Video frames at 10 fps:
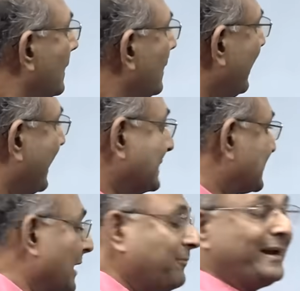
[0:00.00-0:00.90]
Now I can't
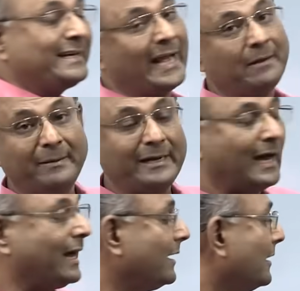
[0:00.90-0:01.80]
still find tan
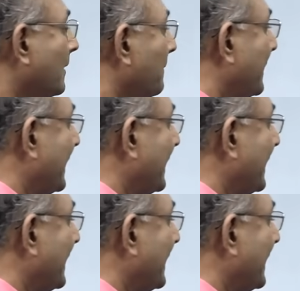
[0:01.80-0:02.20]
beta but